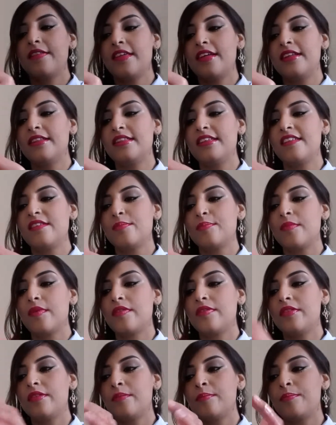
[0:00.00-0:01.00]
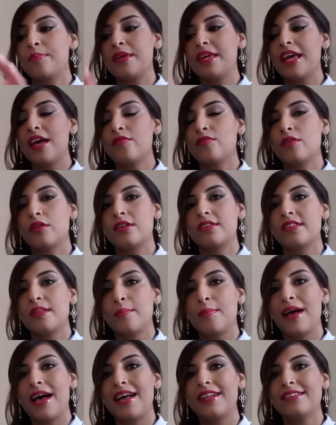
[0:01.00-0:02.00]
and then these be careful because
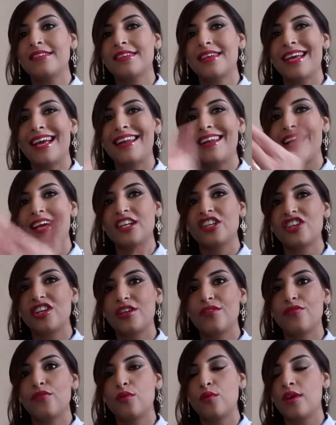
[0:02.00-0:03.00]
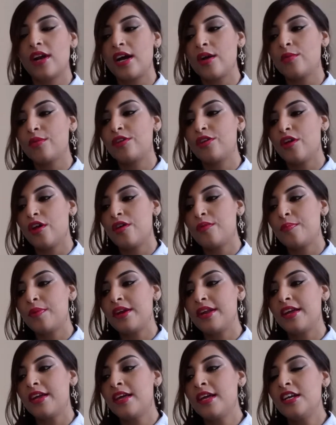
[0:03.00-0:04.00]
the pans can actually fall out when you
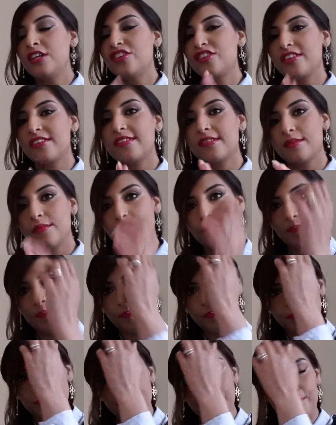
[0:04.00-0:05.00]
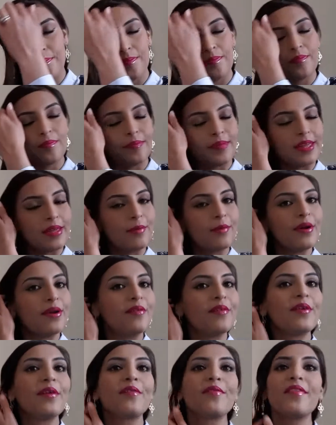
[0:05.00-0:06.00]
open it just be
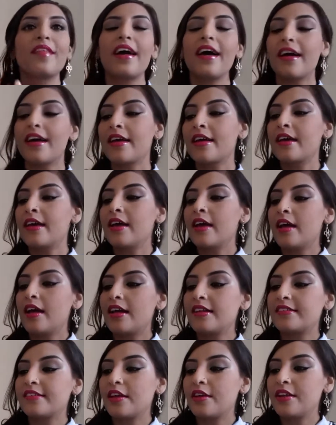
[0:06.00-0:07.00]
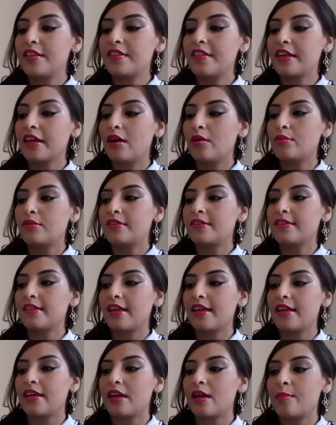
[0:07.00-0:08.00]
wary of that As to anything I would
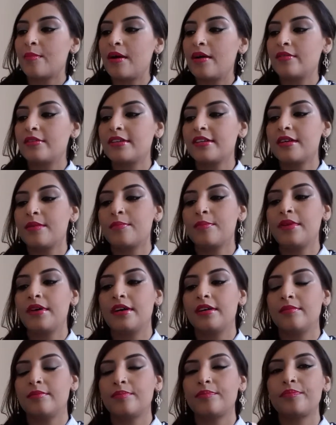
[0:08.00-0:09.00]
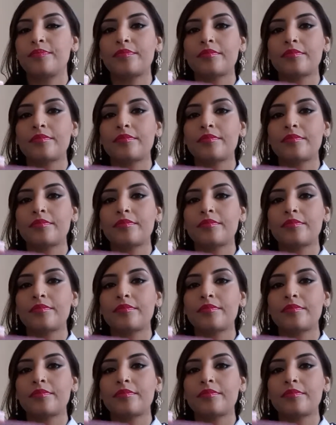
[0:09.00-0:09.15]
say about it but